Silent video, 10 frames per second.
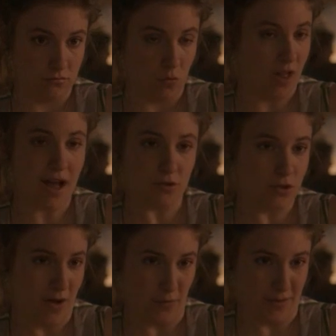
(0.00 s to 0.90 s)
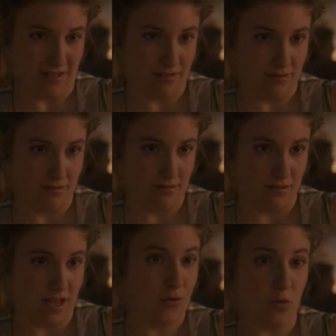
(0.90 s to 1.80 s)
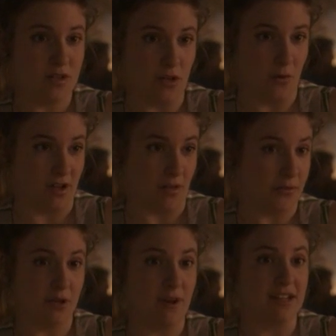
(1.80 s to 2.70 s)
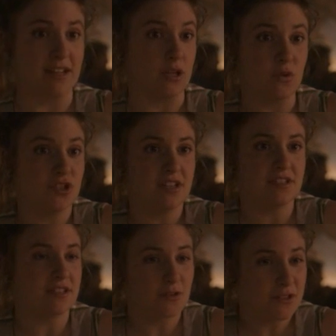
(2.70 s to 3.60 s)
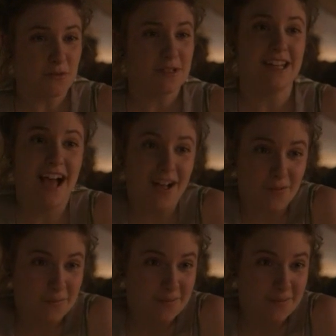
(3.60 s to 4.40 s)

Well, how would you help me? If it was going on, theoretically, which it isn't, so I don't need help.